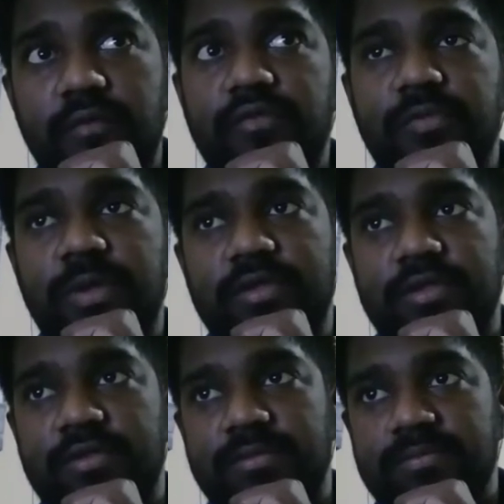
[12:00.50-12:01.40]
of
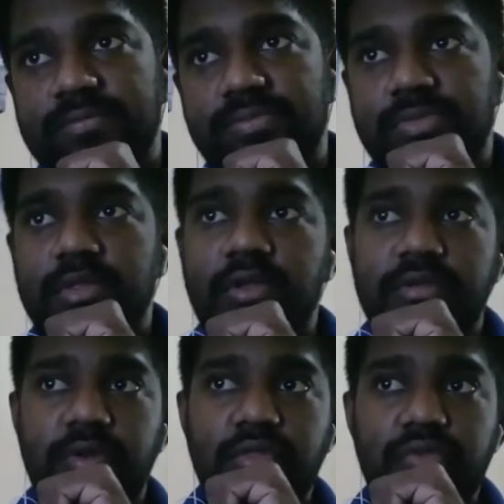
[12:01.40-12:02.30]
species.
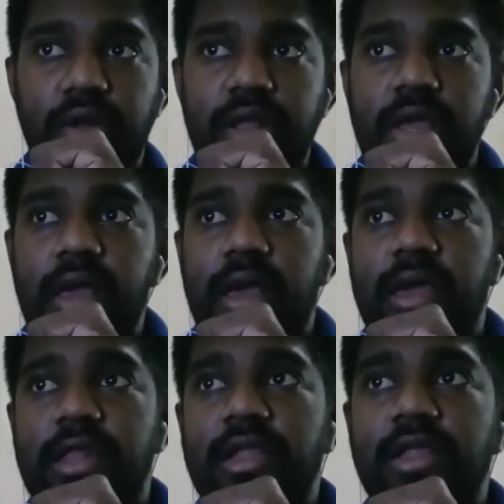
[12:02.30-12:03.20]
Seventh one,
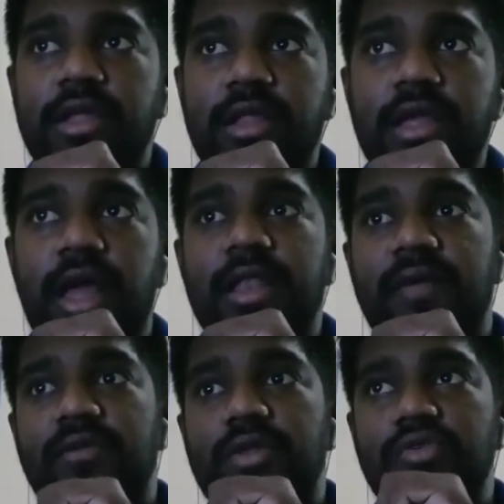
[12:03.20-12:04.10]
hereditary and
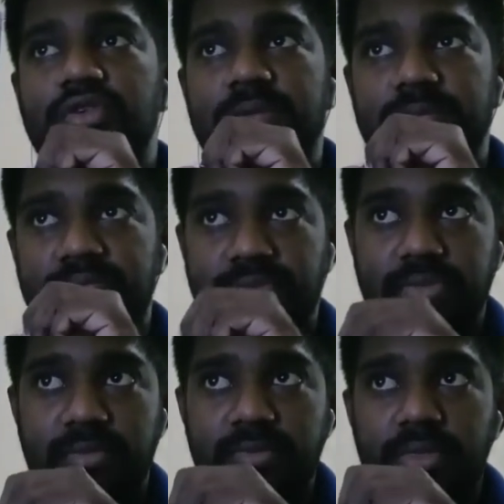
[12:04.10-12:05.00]
evolution.
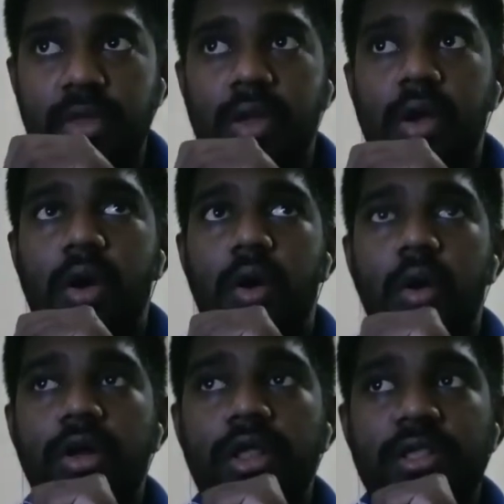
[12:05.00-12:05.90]

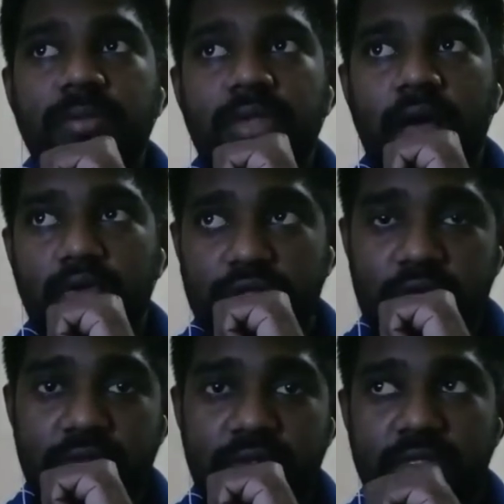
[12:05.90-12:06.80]
Organisms have
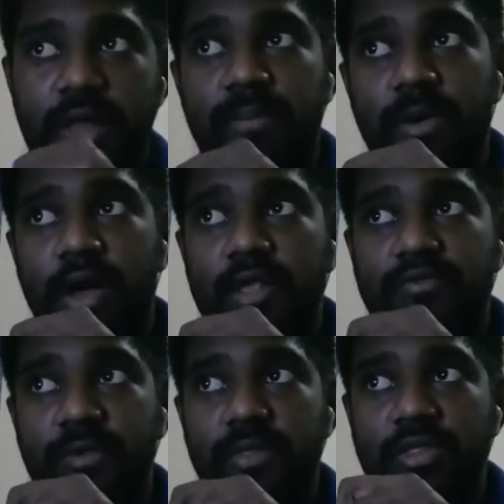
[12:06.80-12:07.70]
genes that pass
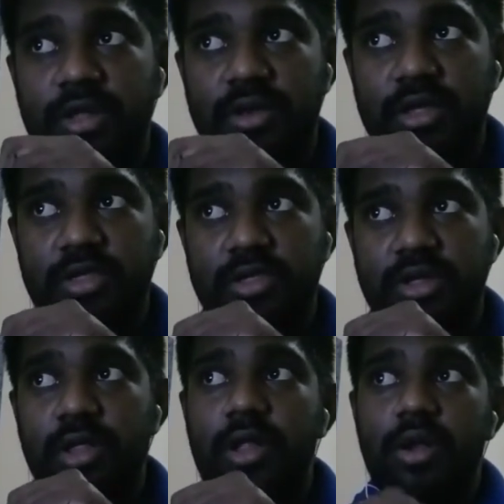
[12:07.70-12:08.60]
from the
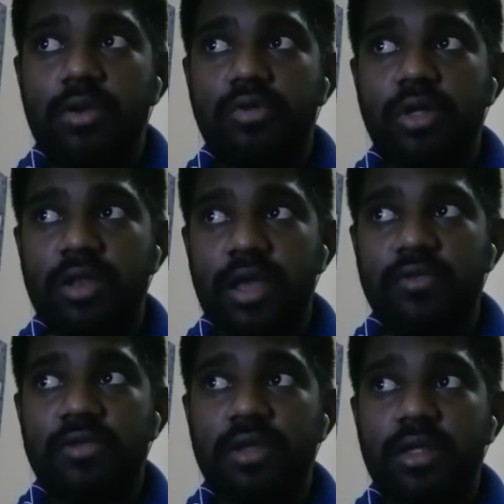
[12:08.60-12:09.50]
generation to the next